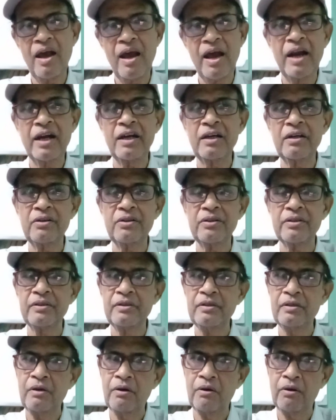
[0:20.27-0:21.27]
And
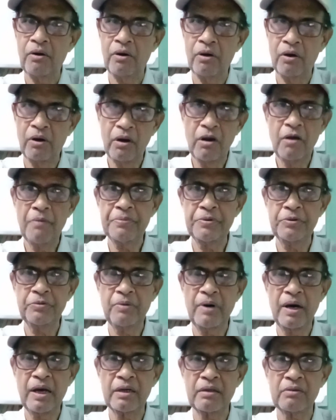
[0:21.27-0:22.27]
all of
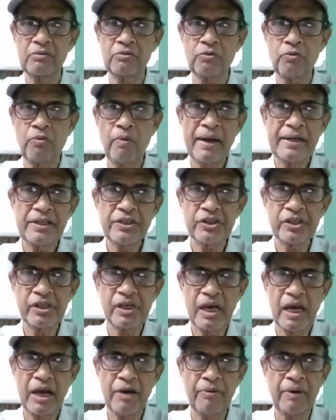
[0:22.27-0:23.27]
you are
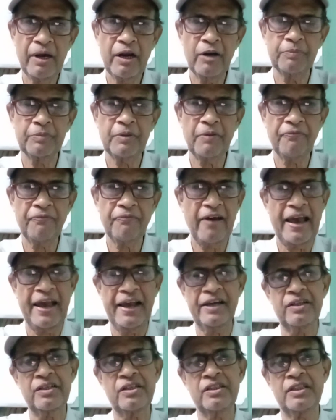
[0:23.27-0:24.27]
quite aware of the
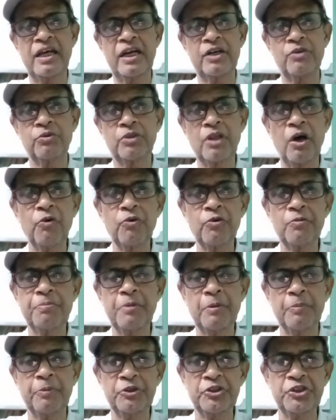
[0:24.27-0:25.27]
fact that without
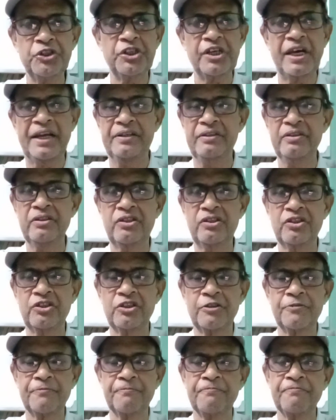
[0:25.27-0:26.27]

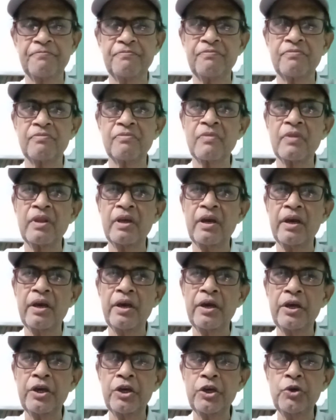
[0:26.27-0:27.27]
prepositions
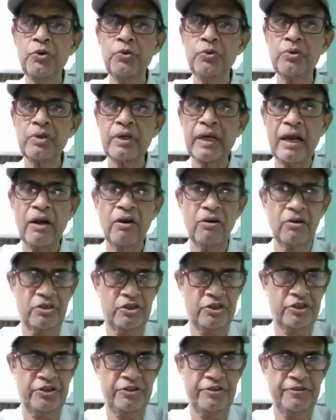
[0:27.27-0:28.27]
you
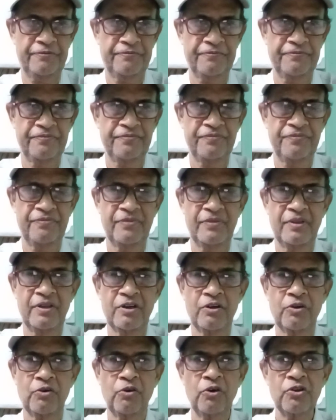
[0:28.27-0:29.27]
cannot
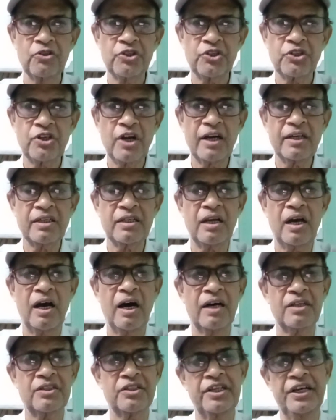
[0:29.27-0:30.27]
construct
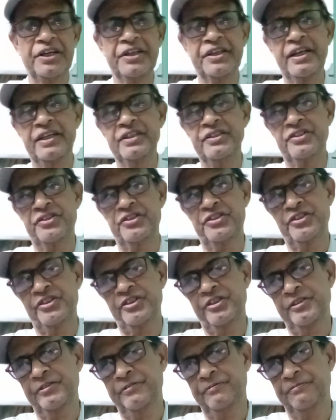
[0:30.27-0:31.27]
a
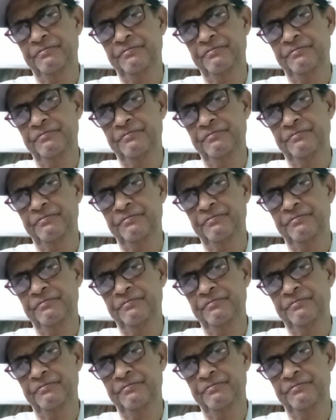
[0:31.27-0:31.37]
sentence.